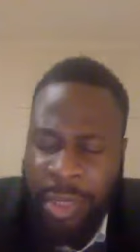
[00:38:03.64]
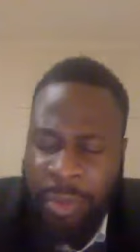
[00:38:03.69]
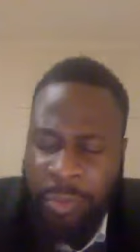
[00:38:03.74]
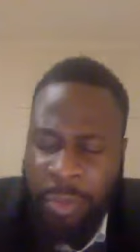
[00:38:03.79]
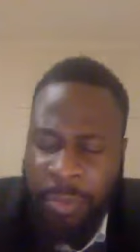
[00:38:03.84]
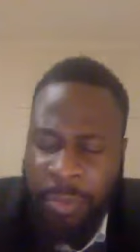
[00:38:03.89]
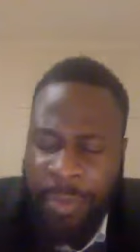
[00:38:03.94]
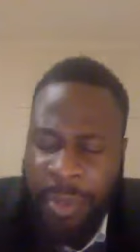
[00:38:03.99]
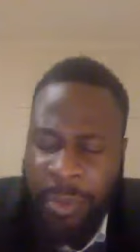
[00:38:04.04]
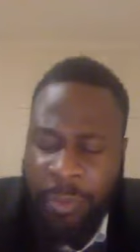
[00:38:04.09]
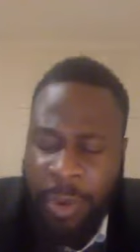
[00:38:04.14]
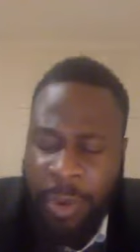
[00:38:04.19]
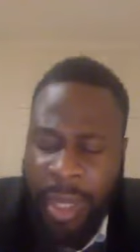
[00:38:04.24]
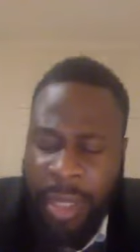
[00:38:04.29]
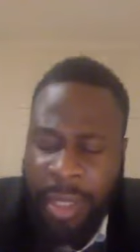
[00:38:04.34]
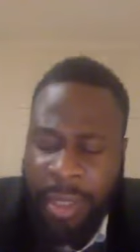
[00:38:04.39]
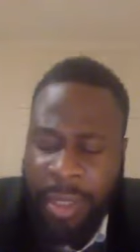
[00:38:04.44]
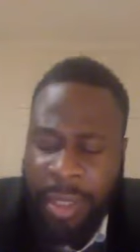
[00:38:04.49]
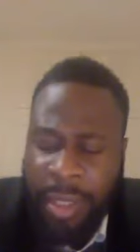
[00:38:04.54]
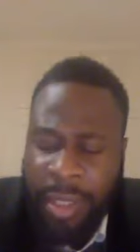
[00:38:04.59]
It will be mm-hmm.
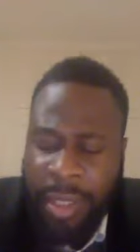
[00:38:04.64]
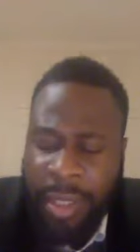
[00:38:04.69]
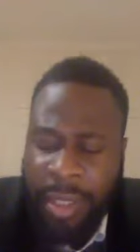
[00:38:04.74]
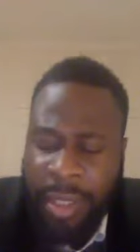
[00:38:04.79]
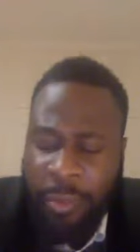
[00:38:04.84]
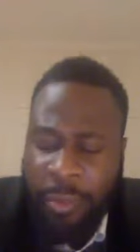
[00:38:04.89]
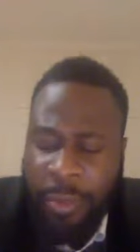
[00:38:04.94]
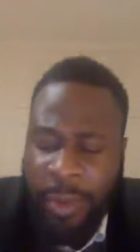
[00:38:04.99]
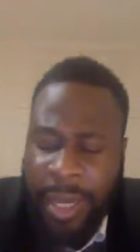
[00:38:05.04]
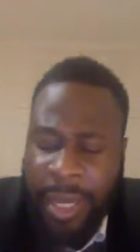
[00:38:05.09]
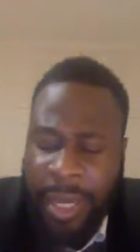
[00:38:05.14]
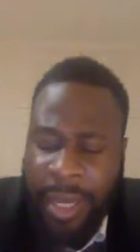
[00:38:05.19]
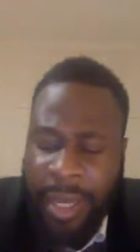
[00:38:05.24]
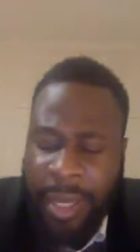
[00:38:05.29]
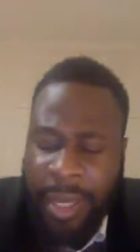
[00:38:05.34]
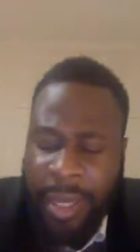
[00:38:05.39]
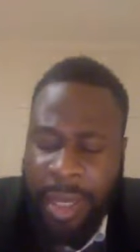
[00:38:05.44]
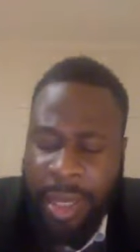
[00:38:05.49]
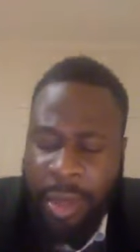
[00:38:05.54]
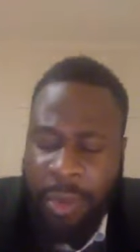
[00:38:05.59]
one
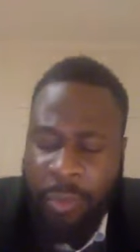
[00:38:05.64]
where